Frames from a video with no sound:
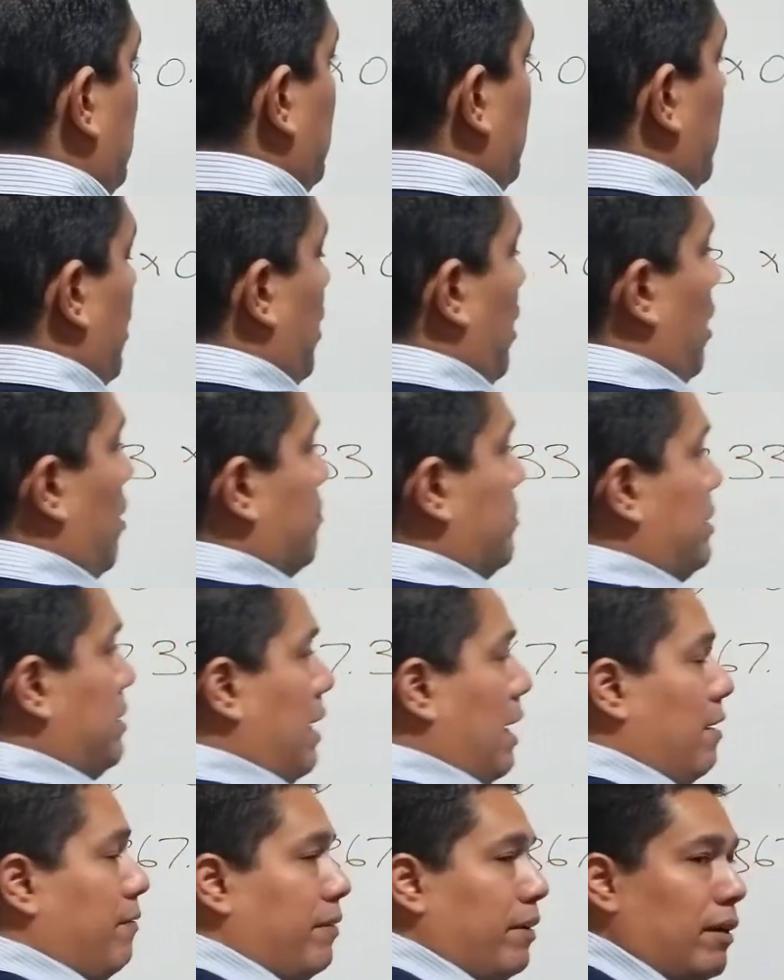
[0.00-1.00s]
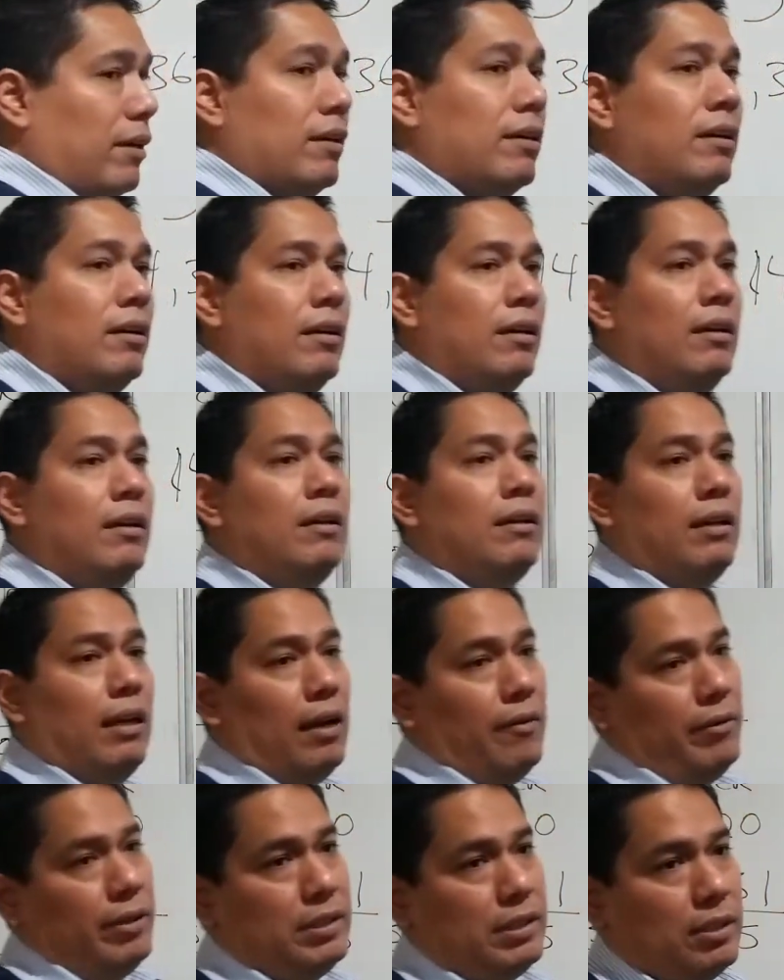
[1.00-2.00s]
purchase? I'm saving
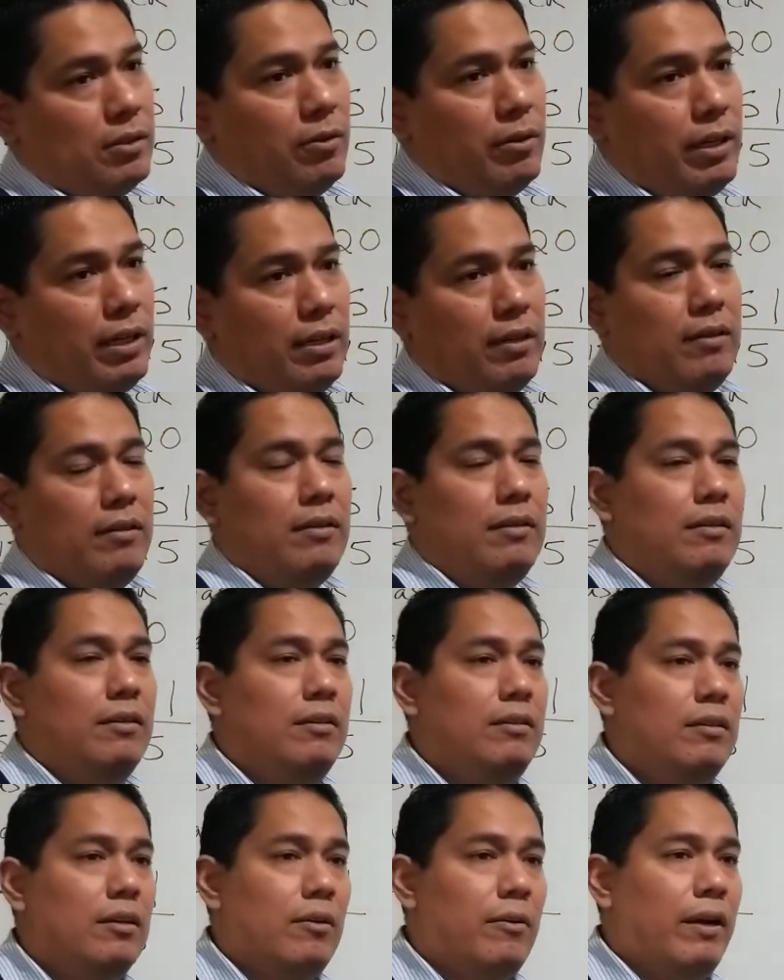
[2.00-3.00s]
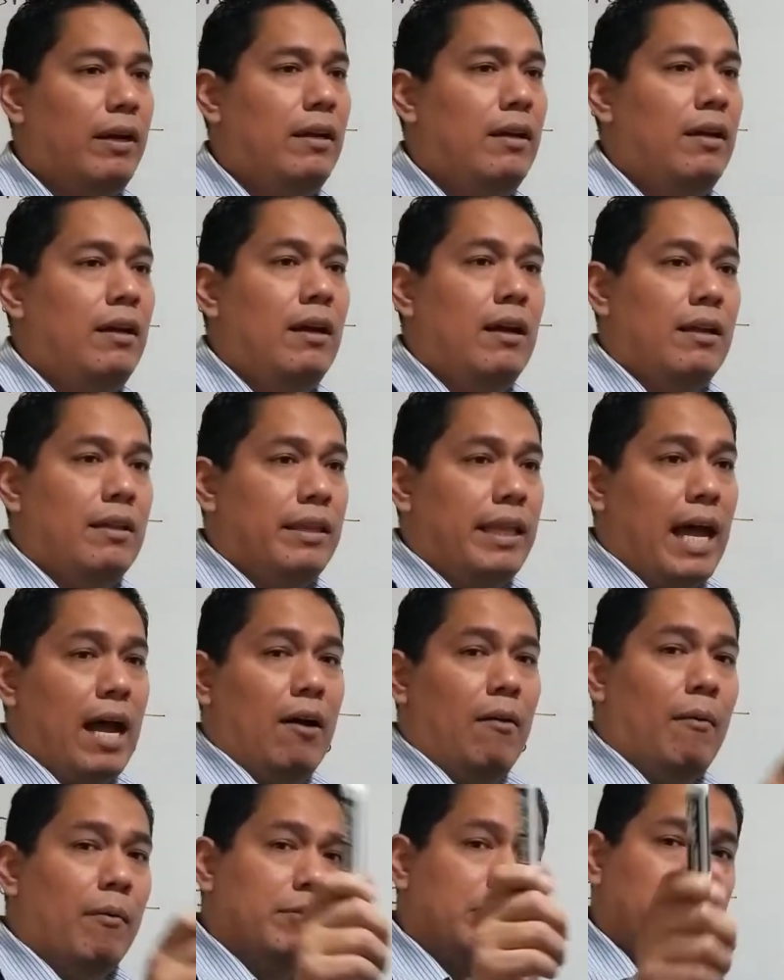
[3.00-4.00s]
every single year. All right. That's awesome. Now
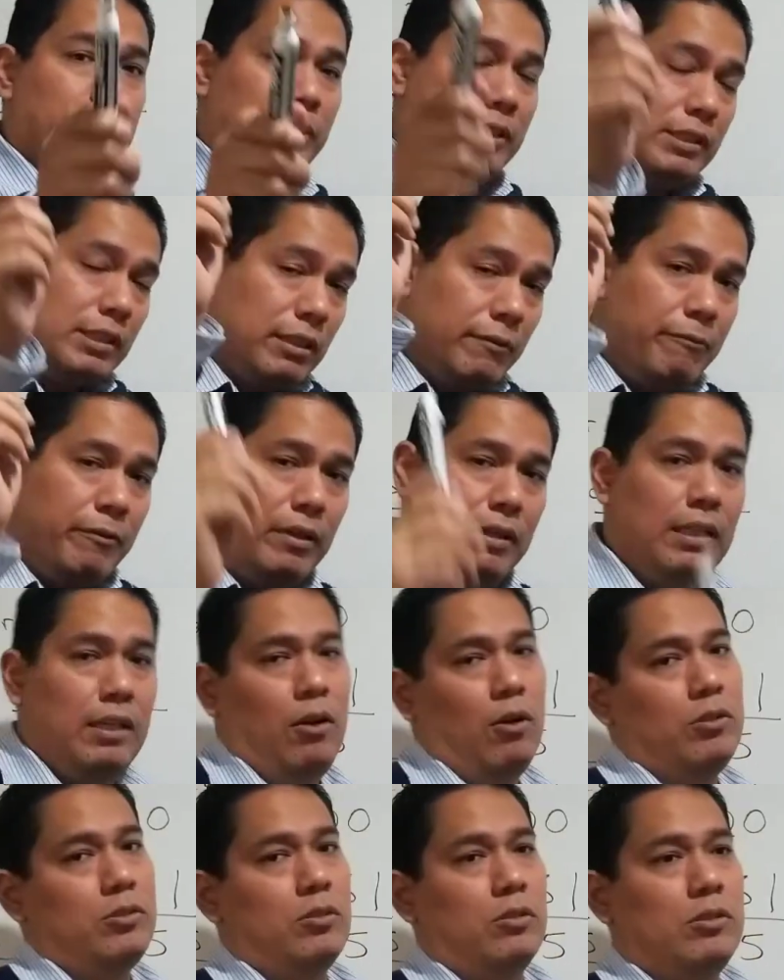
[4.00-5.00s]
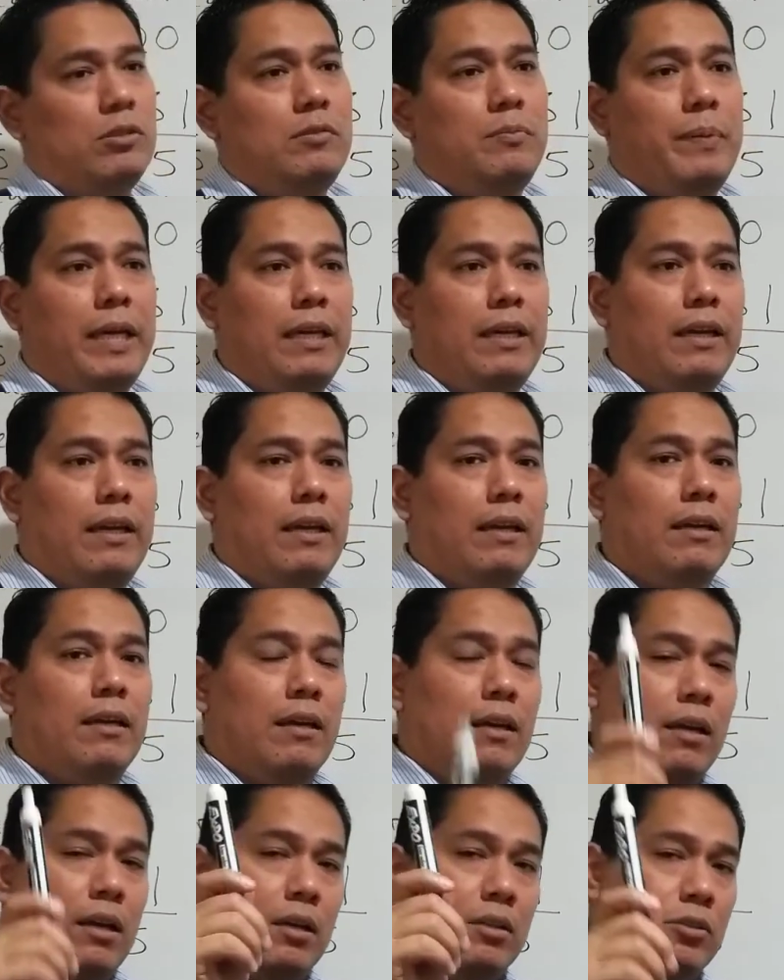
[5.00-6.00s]
I'm specifically also speaking
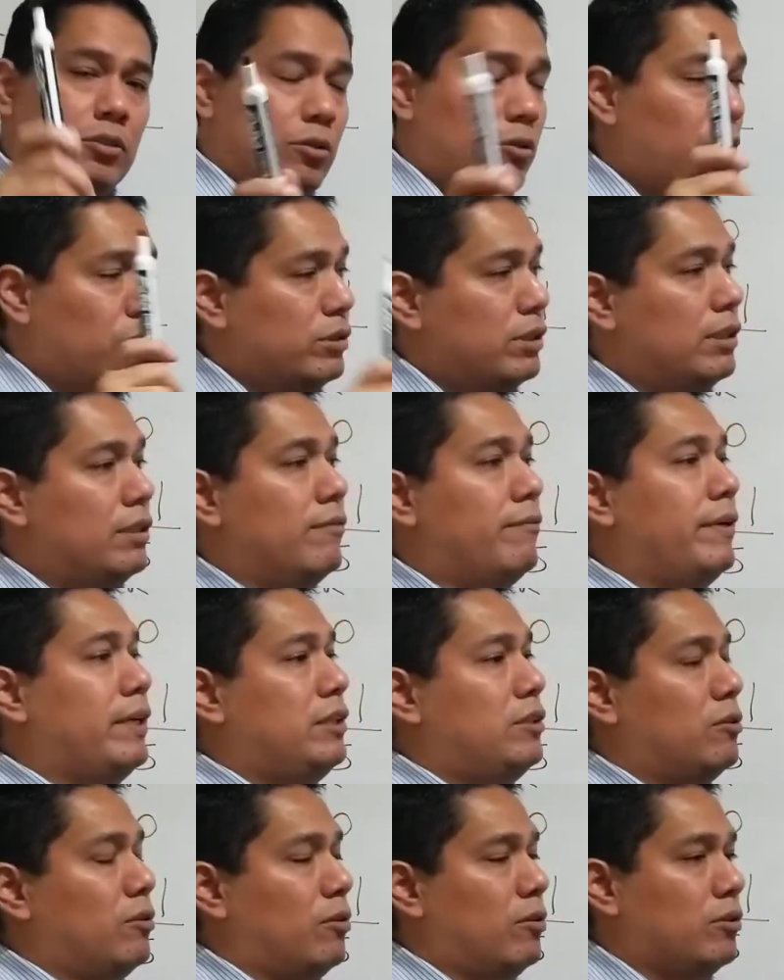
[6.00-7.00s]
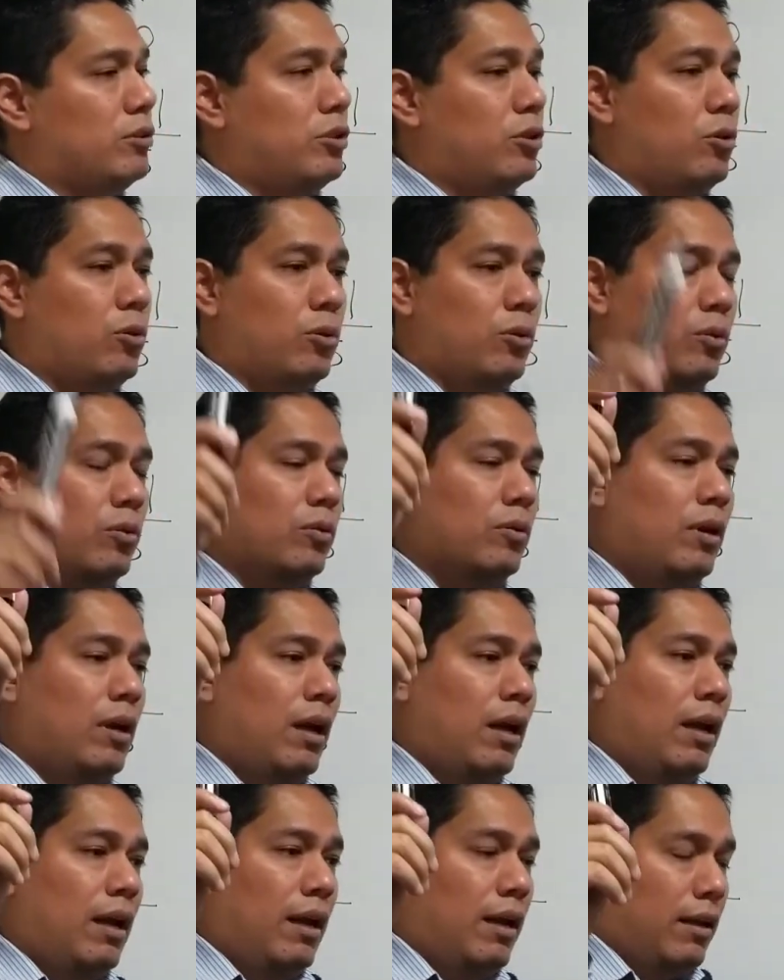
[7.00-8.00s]
to those individuals who,
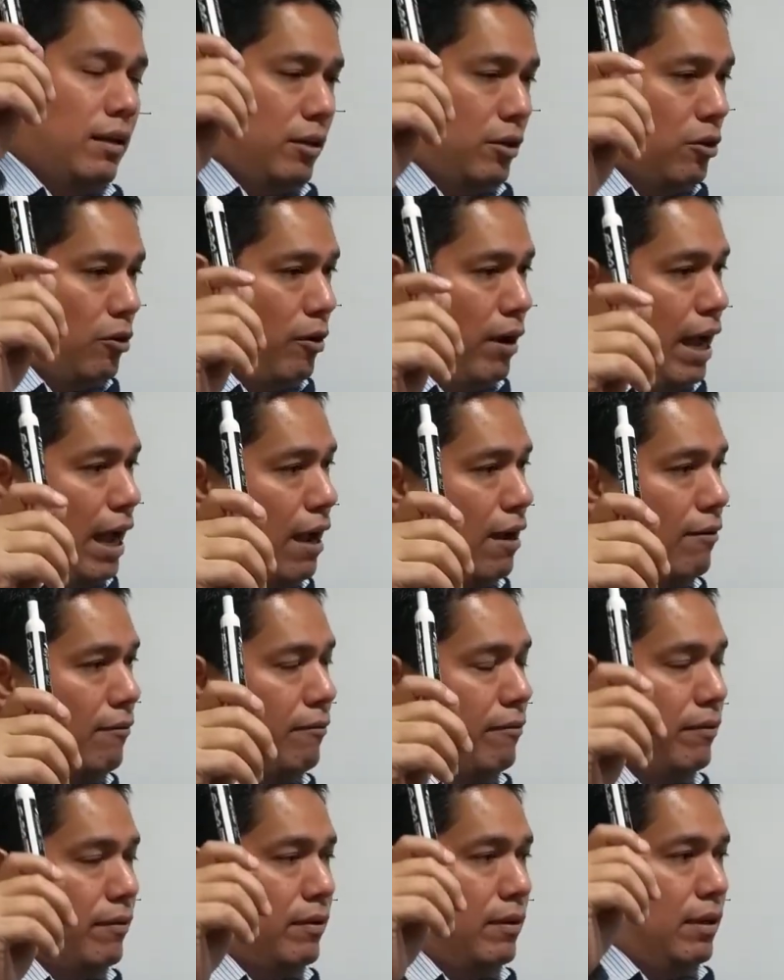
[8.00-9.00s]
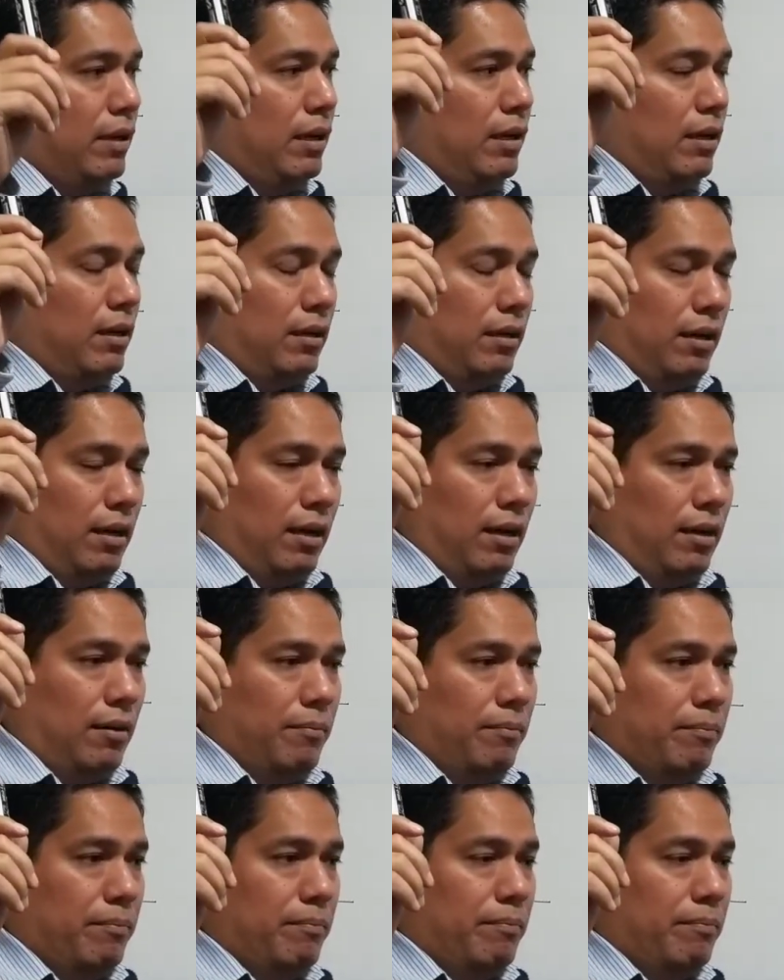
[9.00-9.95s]
you know, have, um,